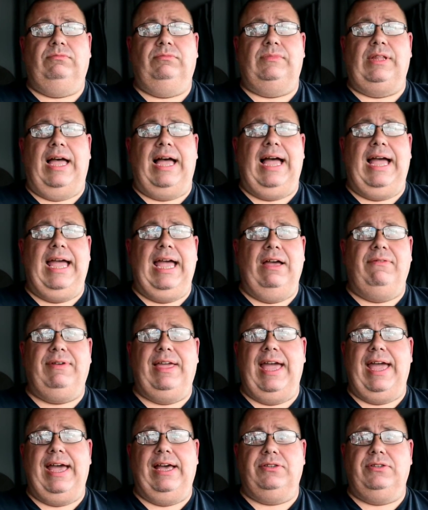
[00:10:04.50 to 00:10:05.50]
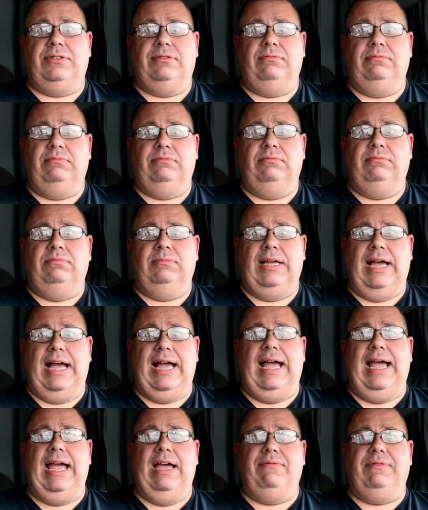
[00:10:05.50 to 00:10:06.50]
I have gas. I
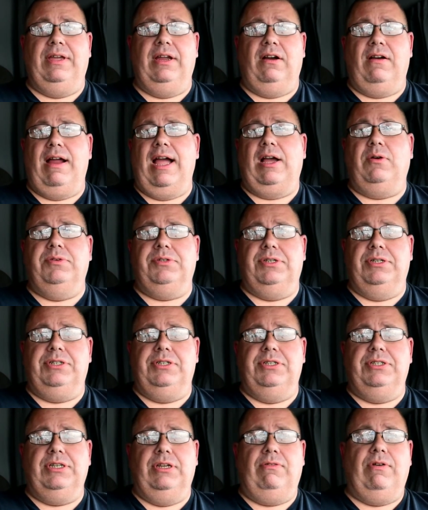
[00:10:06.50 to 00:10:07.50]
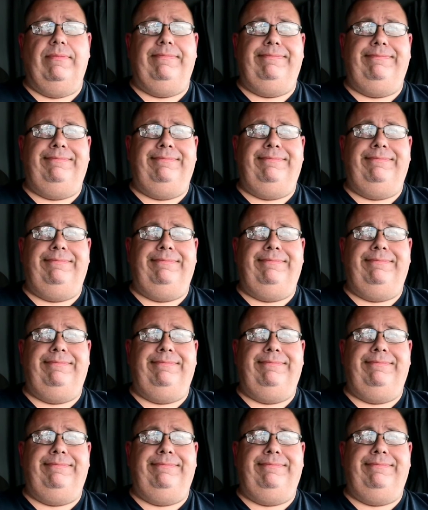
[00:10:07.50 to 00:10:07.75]
have gear acquisition syndrome.